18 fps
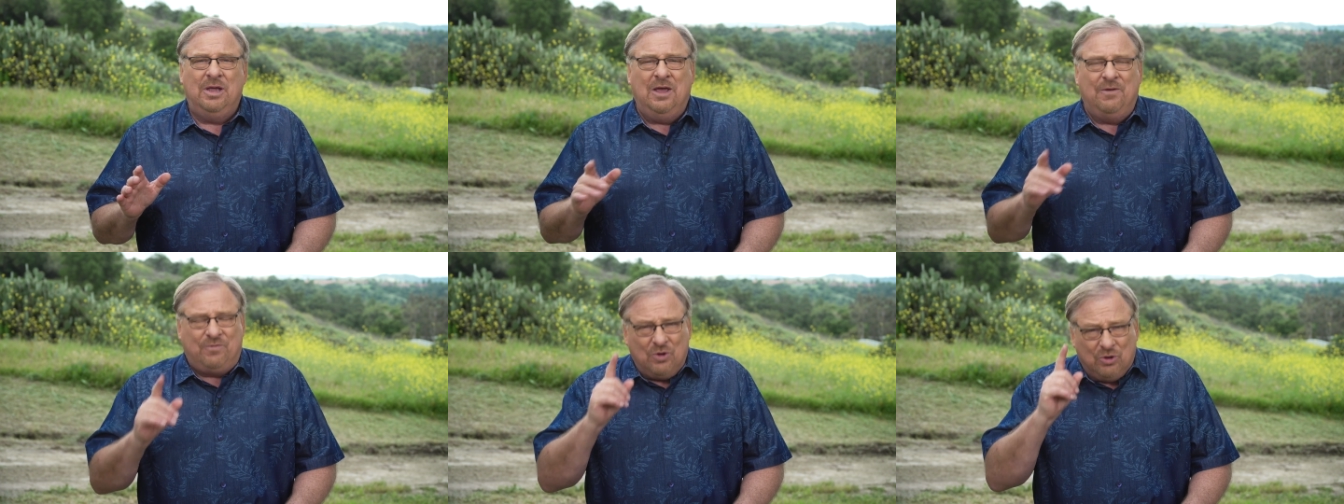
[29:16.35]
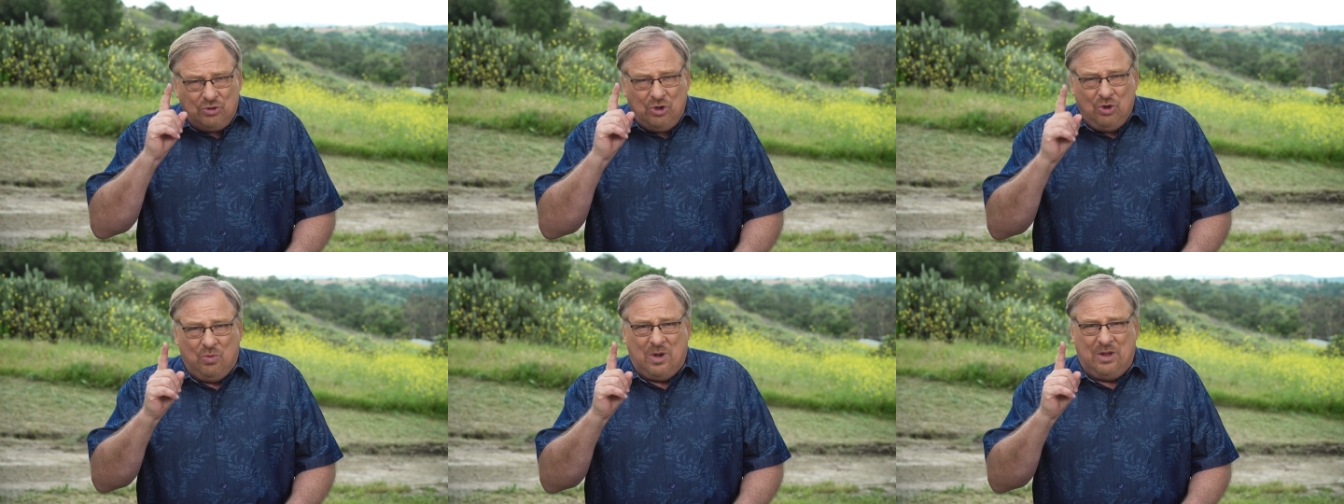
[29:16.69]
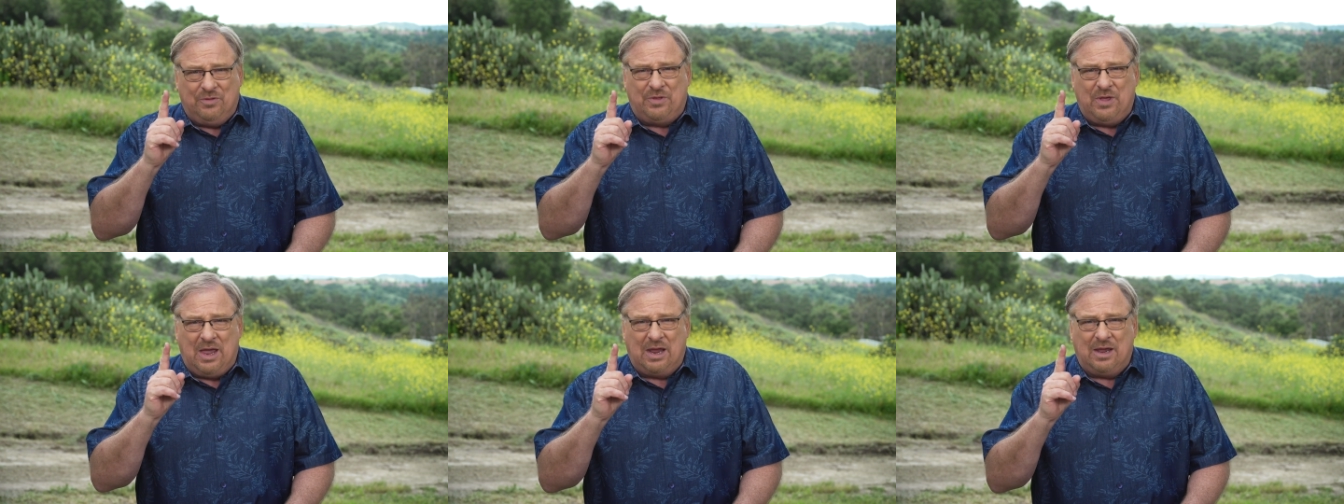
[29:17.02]
if you'll do
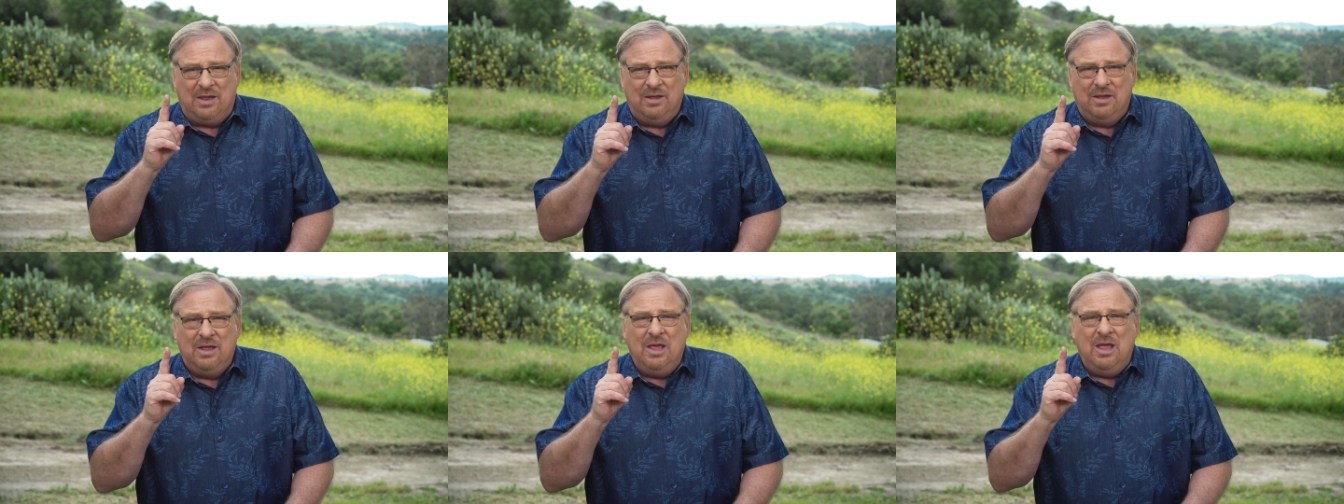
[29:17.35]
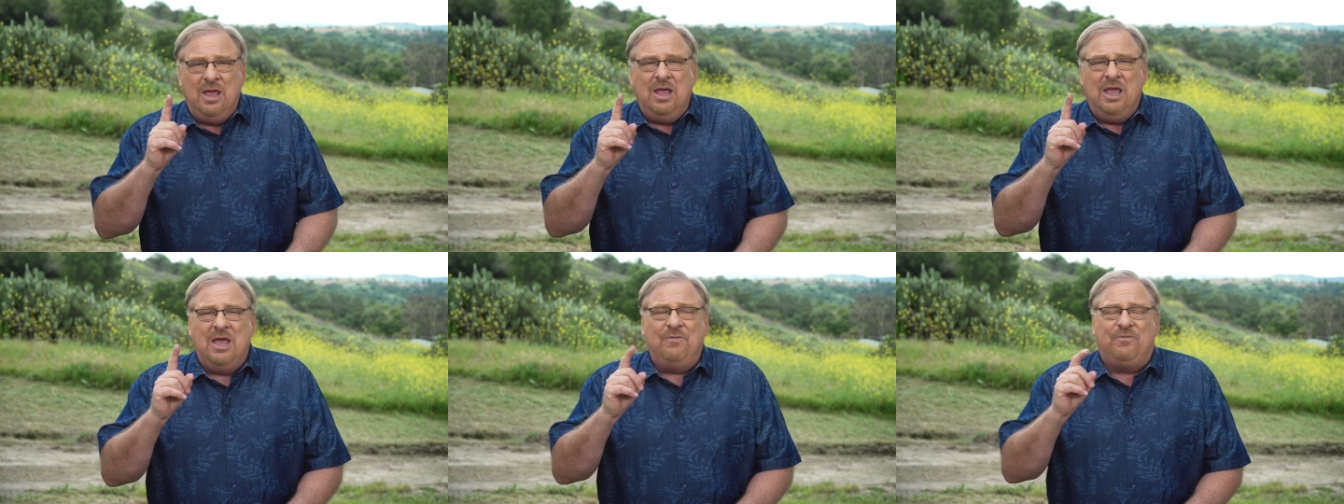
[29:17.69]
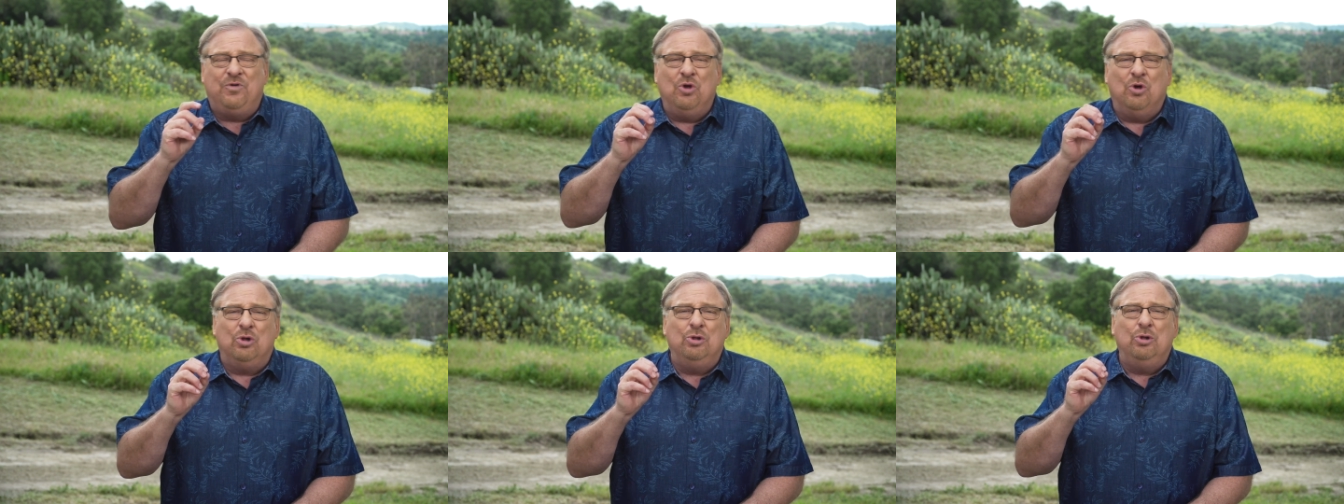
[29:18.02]
one thing,
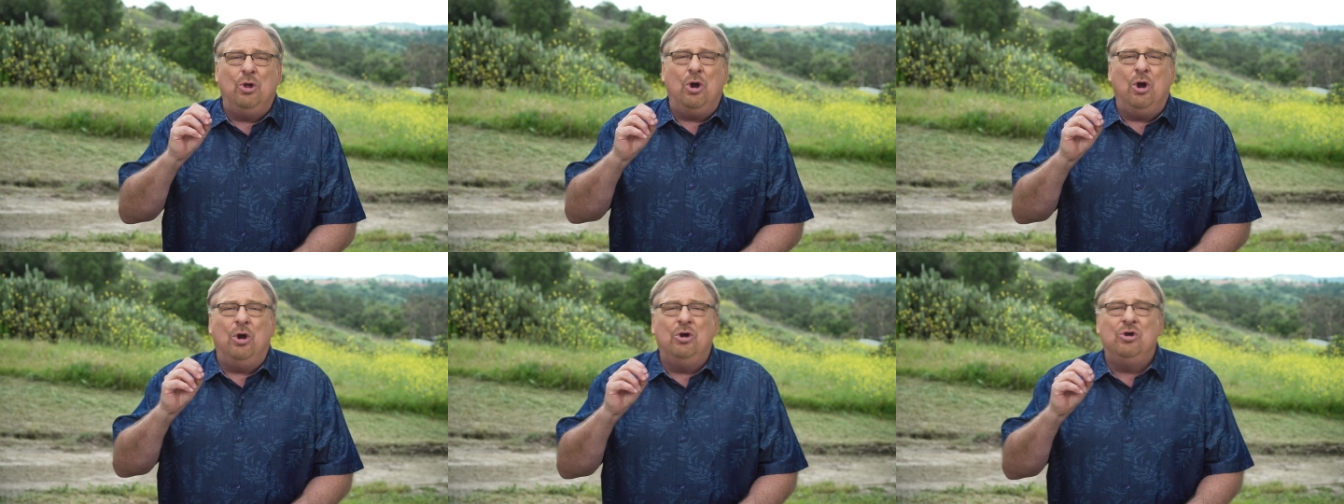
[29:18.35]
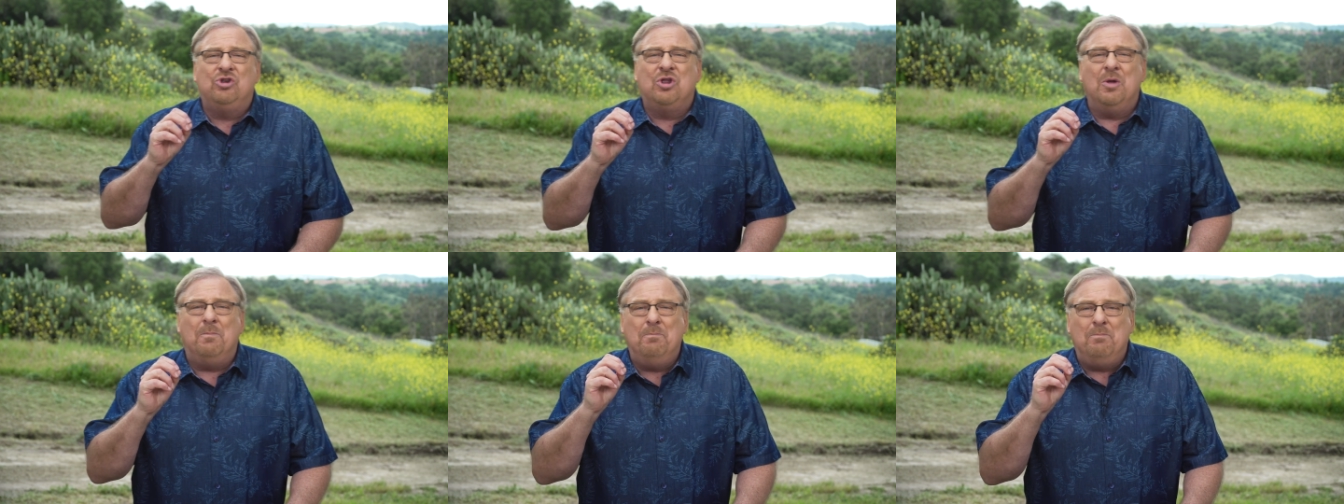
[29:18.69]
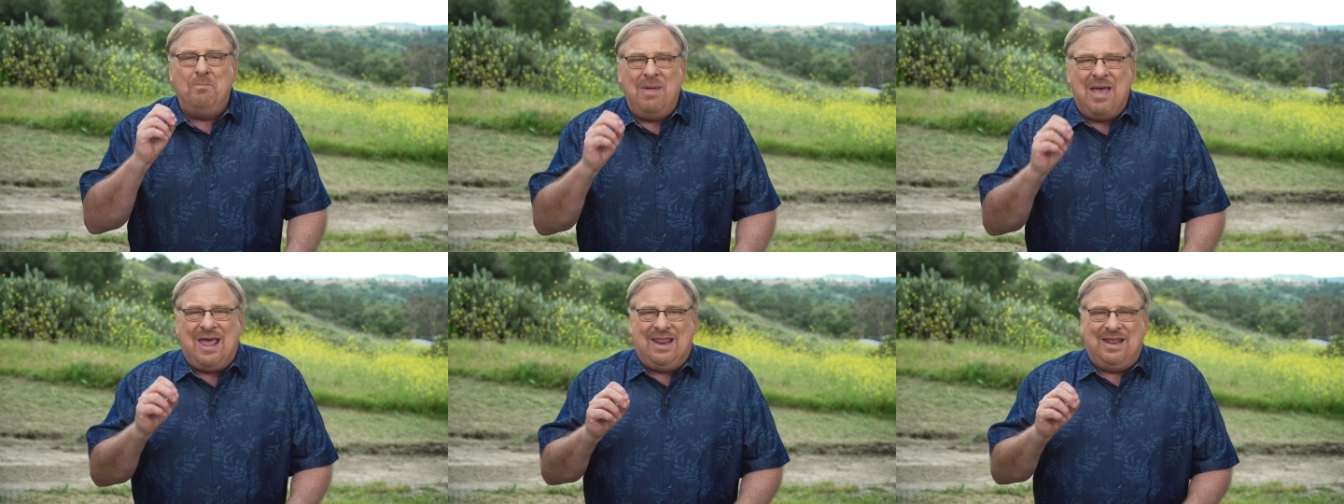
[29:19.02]
if you'll learn to
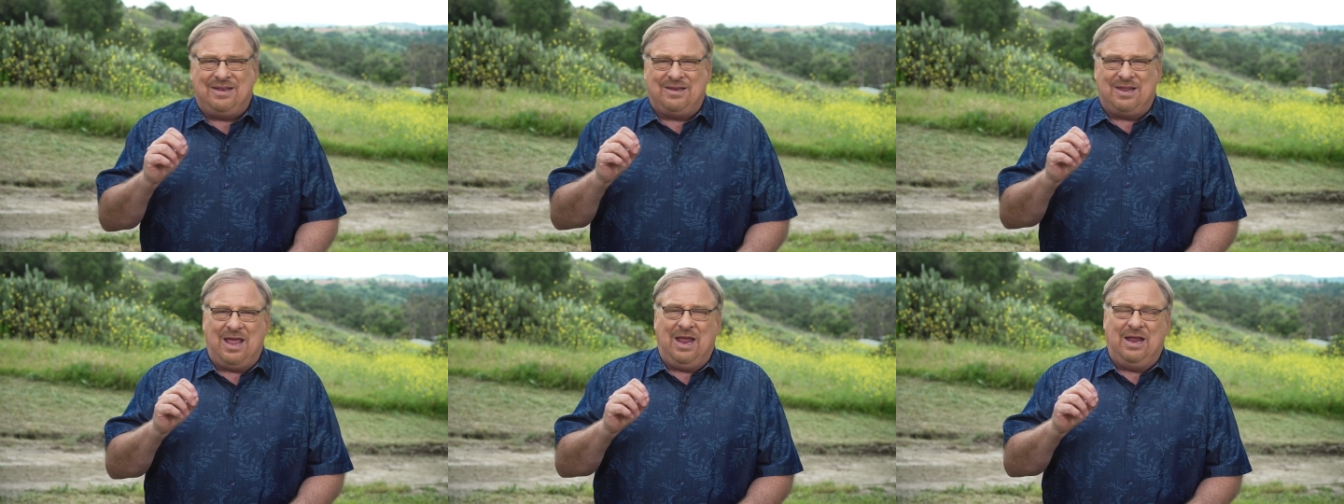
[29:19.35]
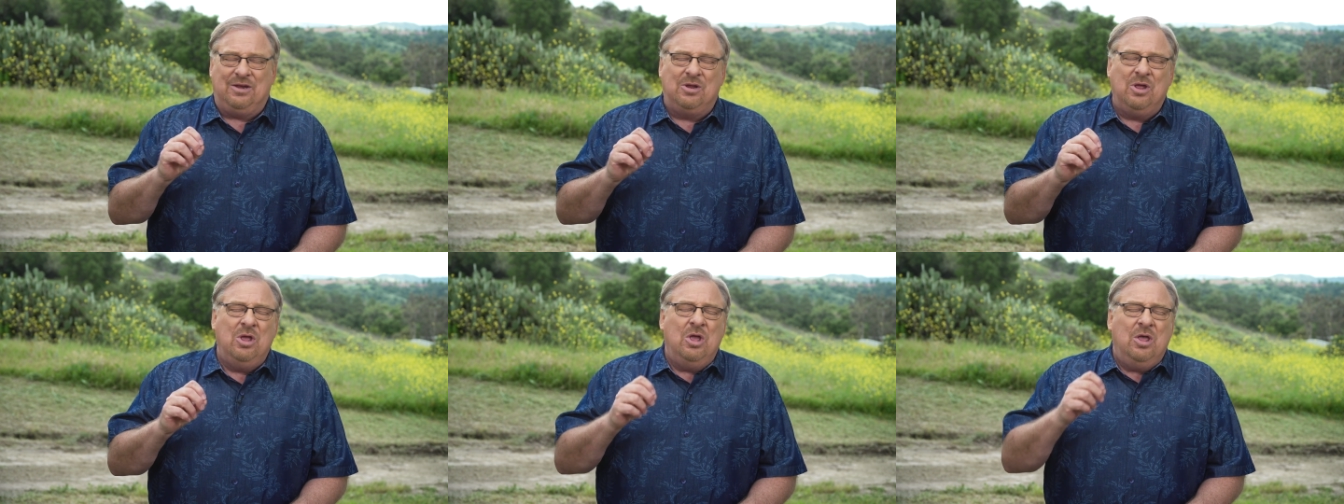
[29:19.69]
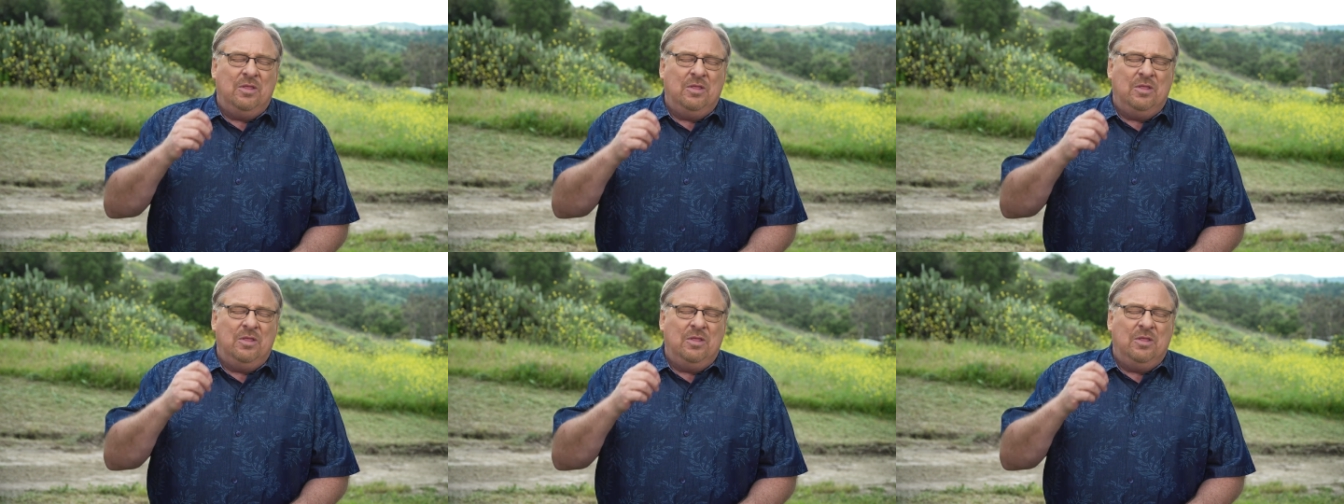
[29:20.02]
meditate.